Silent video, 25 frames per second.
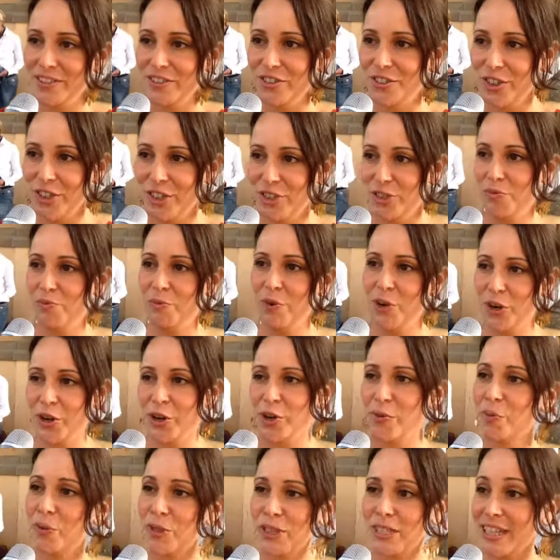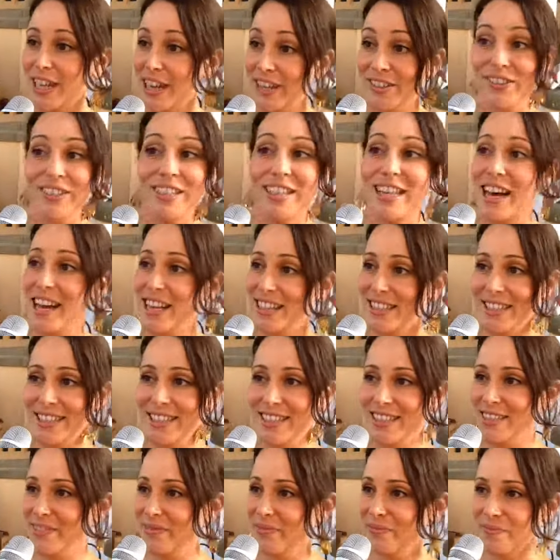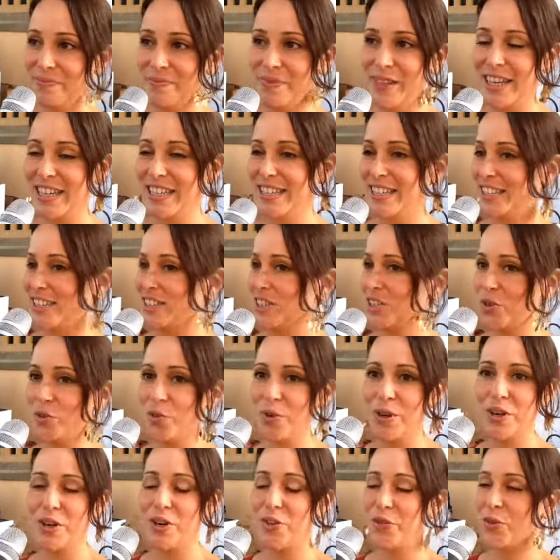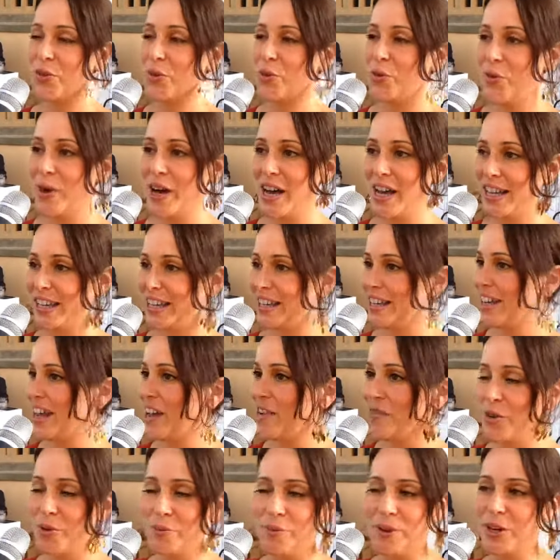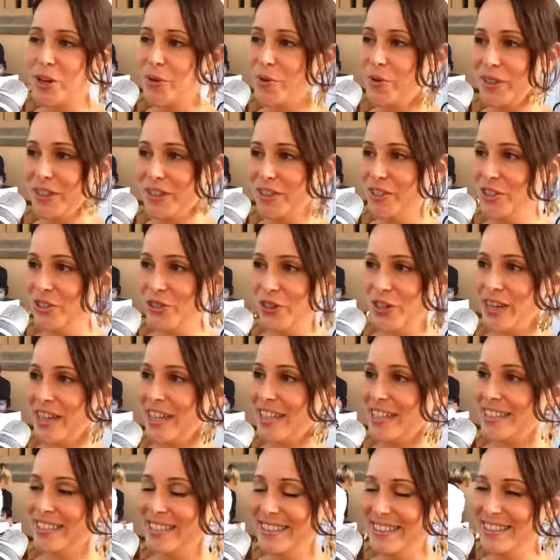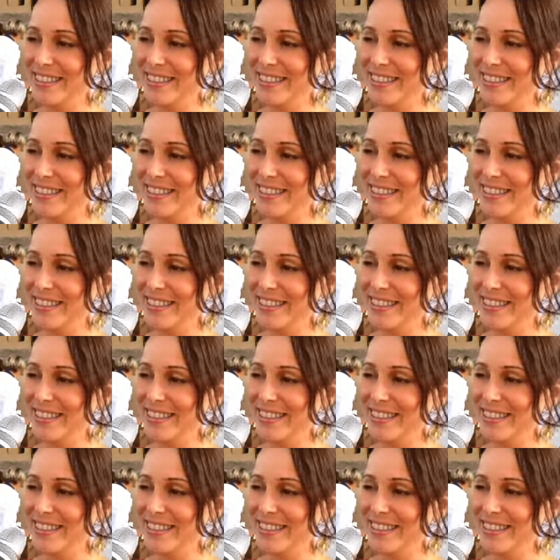Just market Moscato d'Asti because it's a wonderful wine and everybody will enjoy it.